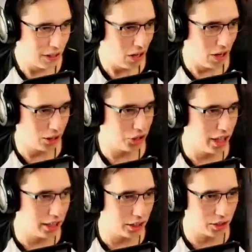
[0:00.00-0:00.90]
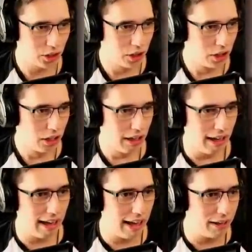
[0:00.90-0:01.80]
Oh, Jesus!
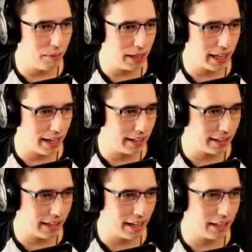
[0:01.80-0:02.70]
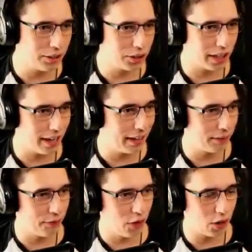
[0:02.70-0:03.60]
Ah! Everybody get in! Get in! Just get in the
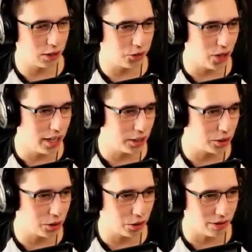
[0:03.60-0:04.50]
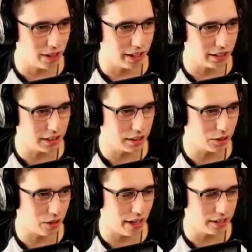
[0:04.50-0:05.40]
fuck! Jesus Christ! This is
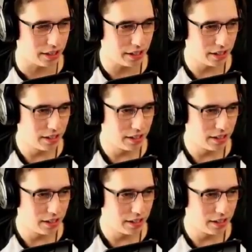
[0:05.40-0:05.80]
crazy!